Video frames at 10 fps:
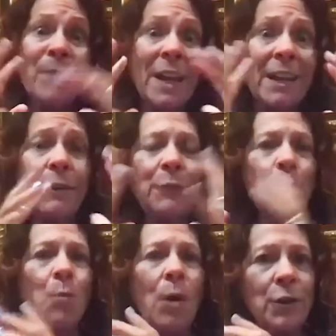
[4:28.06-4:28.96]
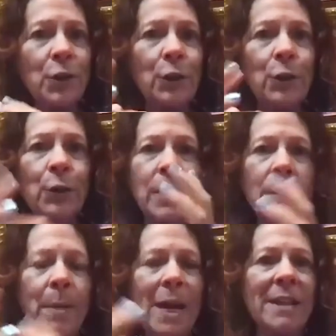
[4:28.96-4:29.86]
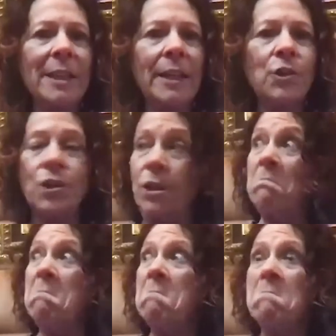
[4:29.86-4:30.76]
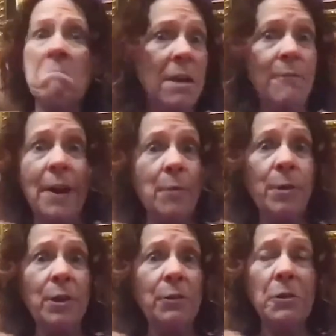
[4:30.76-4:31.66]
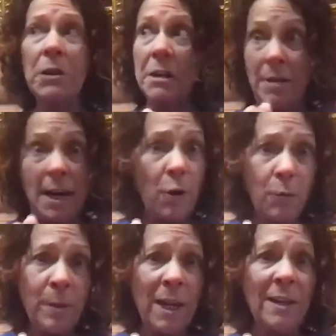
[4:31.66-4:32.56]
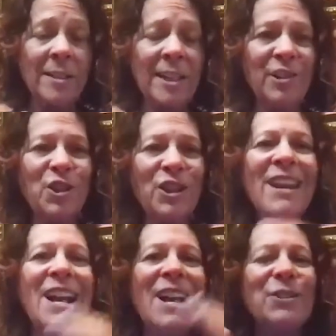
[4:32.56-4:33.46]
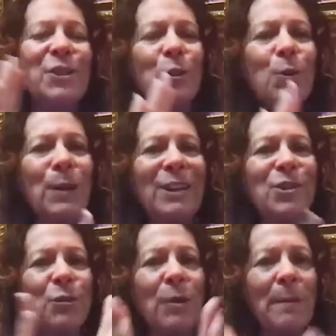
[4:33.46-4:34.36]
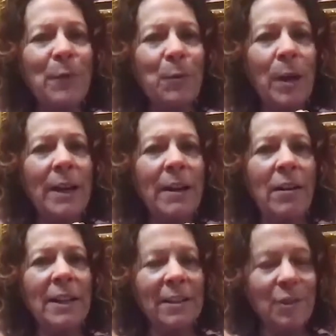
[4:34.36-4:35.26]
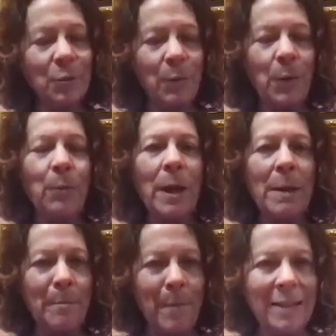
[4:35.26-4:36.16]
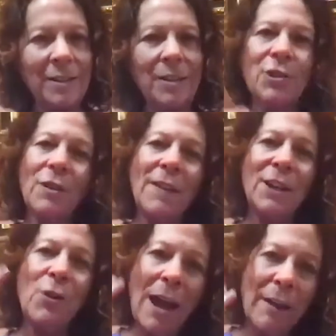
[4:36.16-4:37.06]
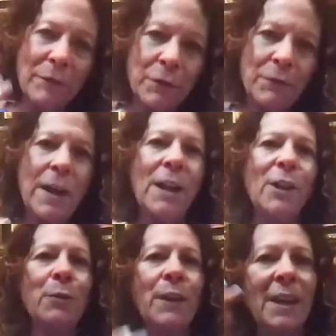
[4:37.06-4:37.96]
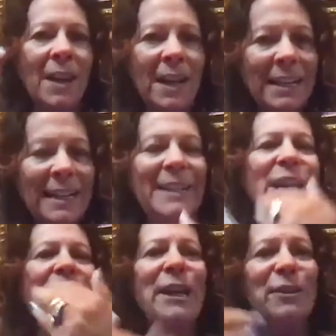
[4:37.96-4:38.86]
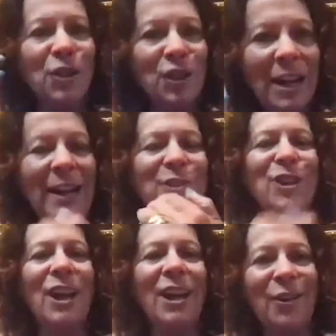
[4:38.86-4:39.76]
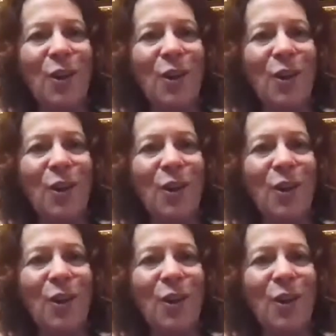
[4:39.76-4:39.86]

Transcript: if you want to learn it, pay attention. If I want to learn it, now I'm paying attention. Mm-hmm. So you interrupt the right audience with the right message. And then you have to follow the engage, educate,